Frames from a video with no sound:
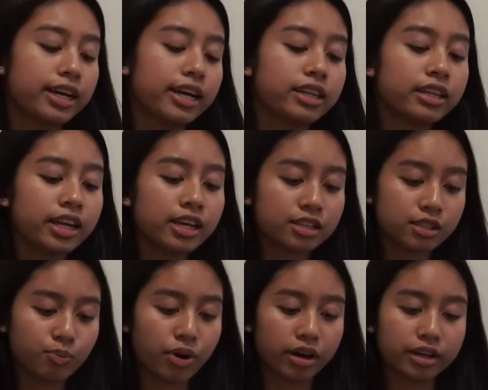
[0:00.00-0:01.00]
In the
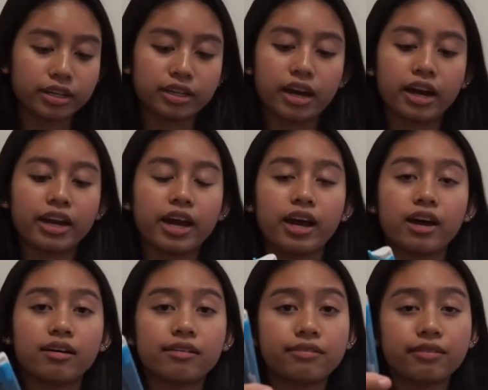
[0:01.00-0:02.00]
next pocket, I
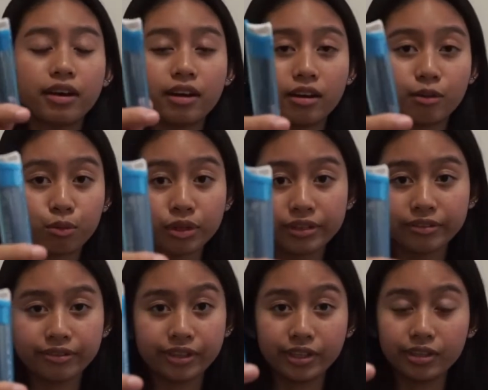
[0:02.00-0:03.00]
have a
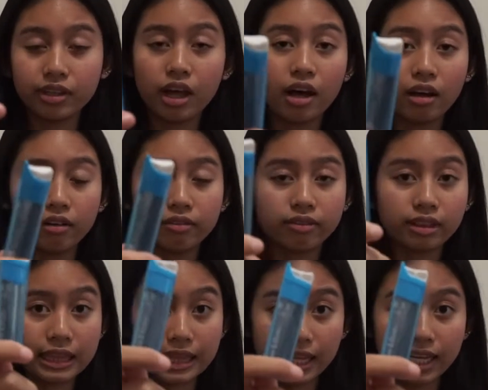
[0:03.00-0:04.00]
refill of
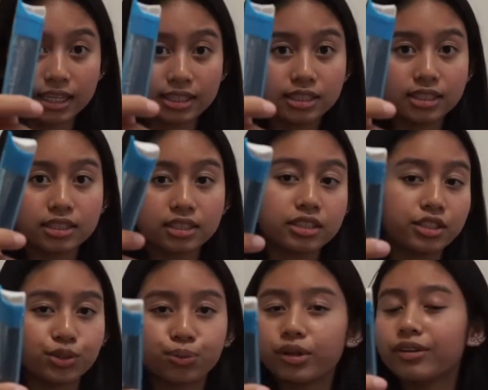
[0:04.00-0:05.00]
lead,
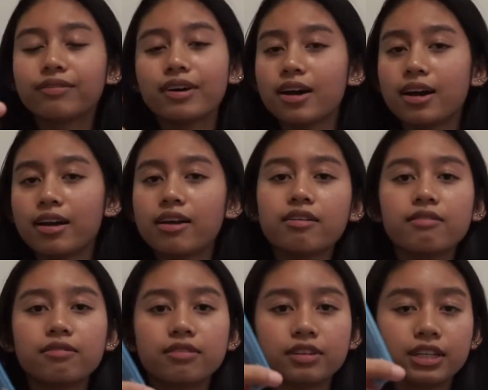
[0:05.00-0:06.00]

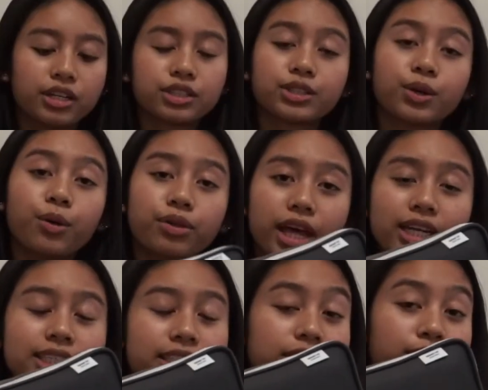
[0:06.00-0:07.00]
0.5. So that
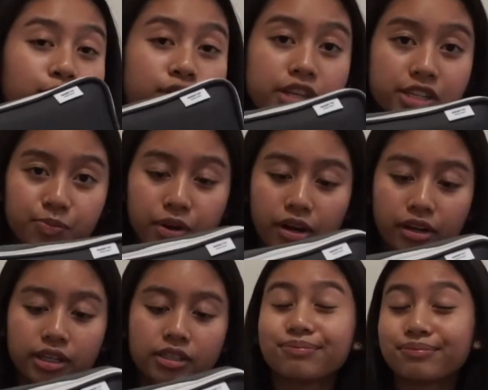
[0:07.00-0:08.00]
is it for this
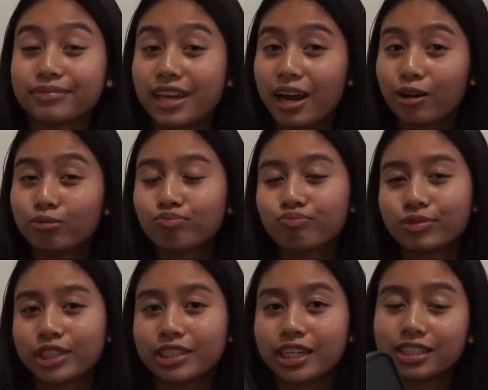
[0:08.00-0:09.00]
pocket. Now,
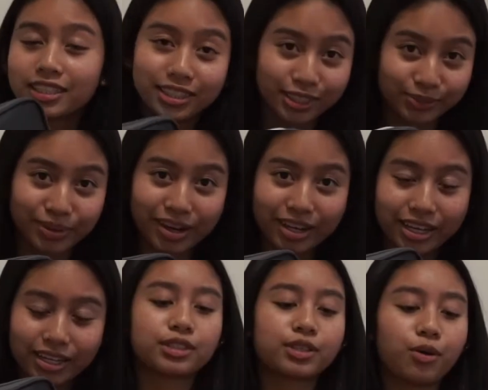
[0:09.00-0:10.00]
let's get to this
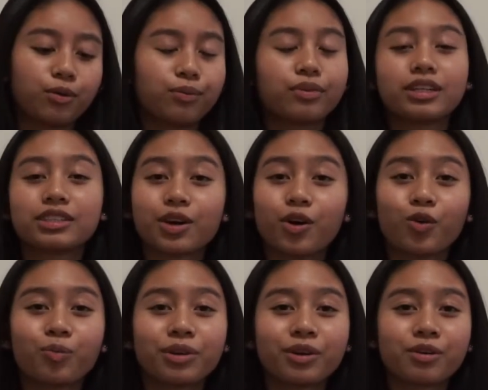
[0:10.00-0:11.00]
pocket. So let's
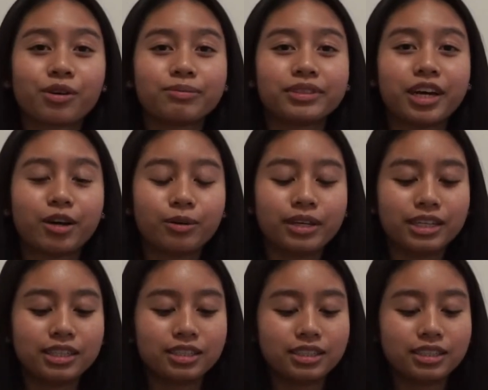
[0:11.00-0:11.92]
open her up, shall we?